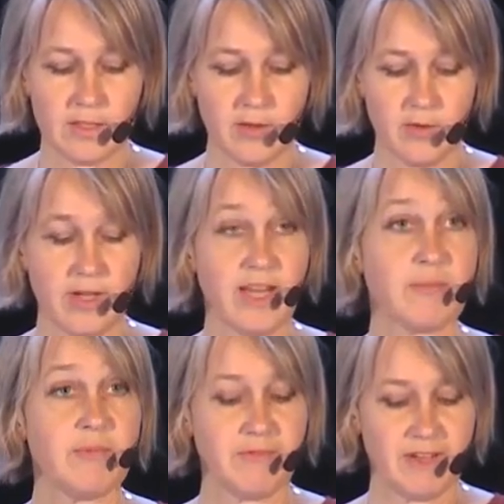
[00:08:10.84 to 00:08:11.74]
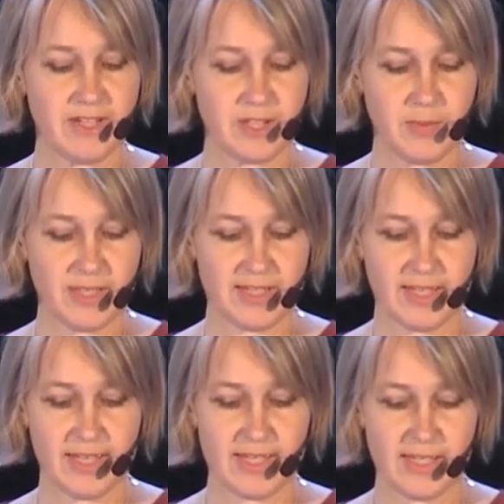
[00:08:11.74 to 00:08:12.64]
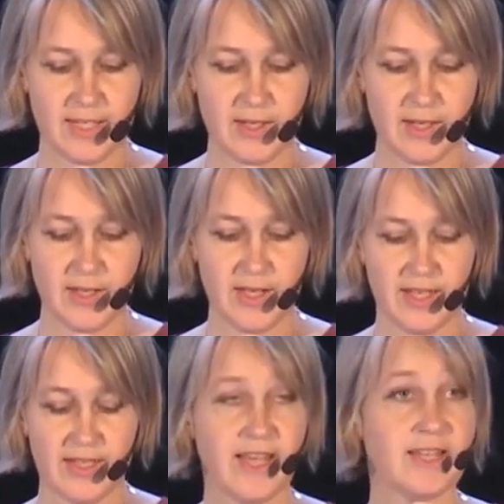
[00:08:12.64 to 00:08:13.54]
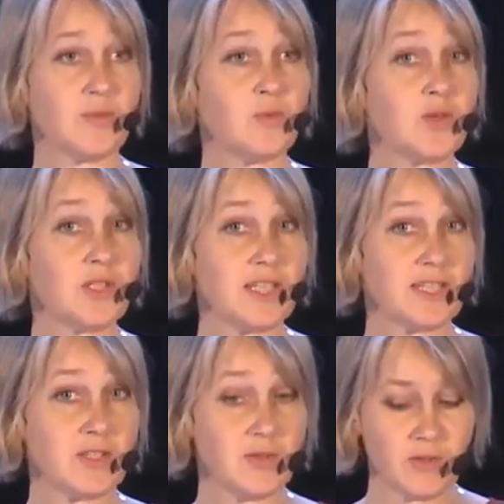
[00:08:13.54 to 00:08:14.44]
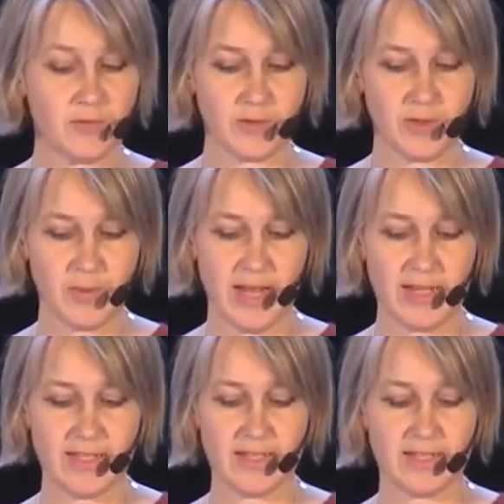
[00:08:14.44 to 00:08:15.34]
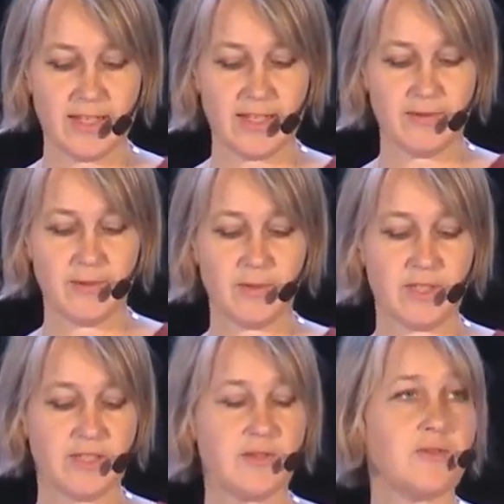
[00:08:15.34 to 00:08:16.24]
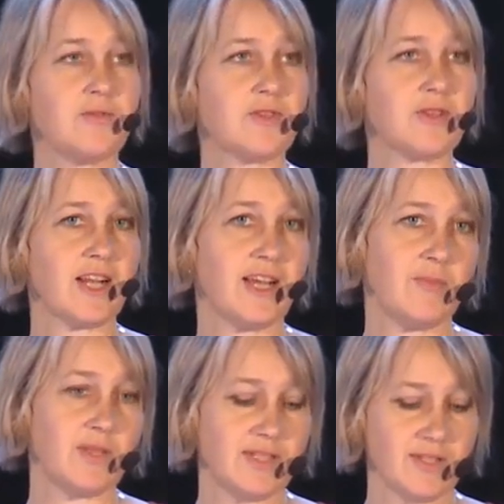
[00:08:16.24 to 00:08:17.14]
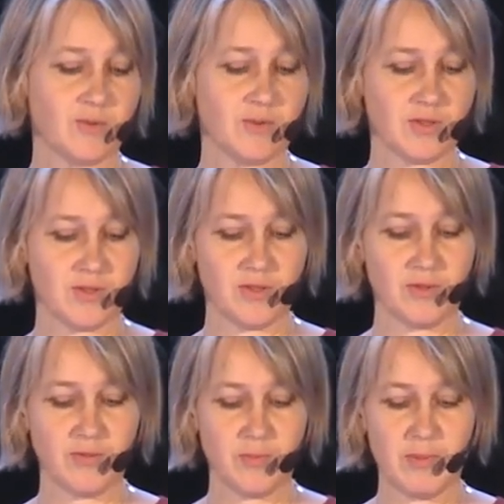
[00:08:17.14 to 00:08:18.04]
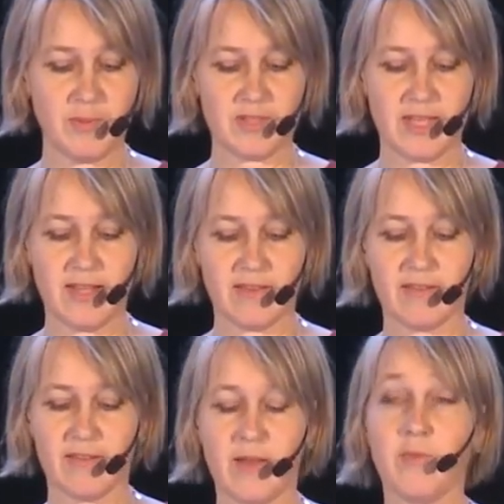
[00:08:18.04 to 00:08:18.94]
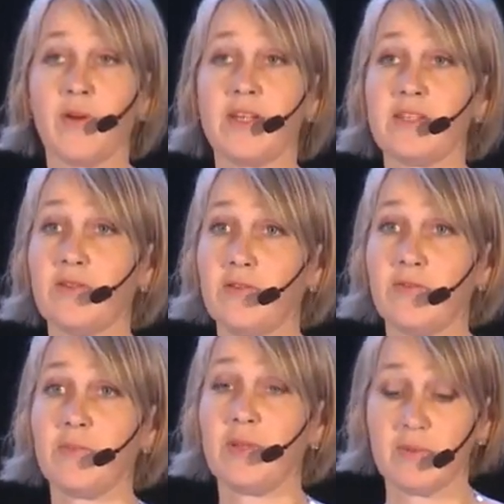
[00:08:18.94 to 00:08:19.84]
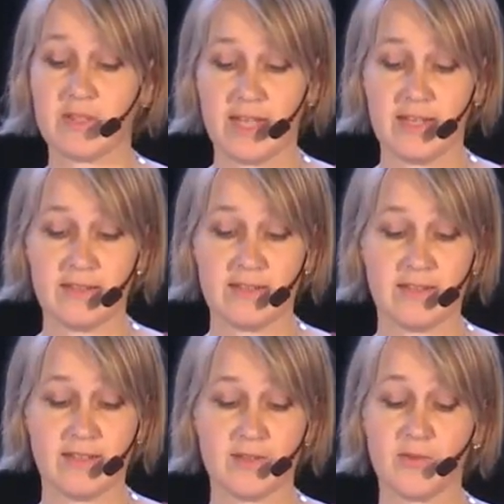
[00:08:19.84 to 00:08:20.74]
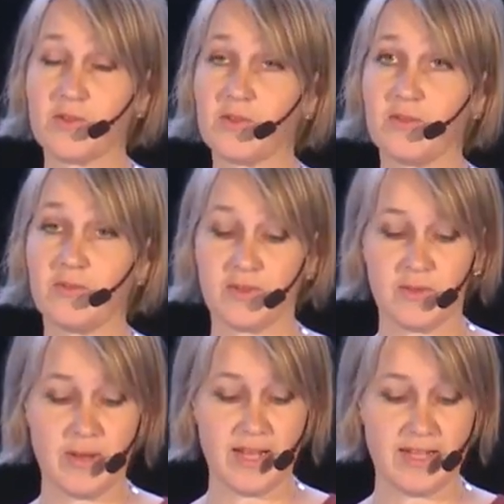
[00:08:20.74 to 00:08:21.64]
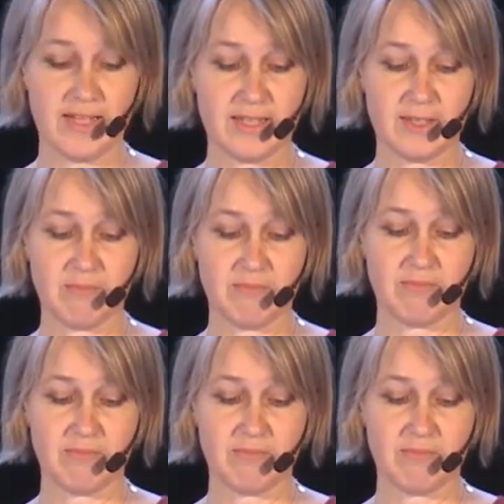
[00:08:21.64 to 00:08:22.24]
So let me finish by stating that what is good for the planet and what is good for the climate is also good for people's health, and what is good for people's health is also good for the planet.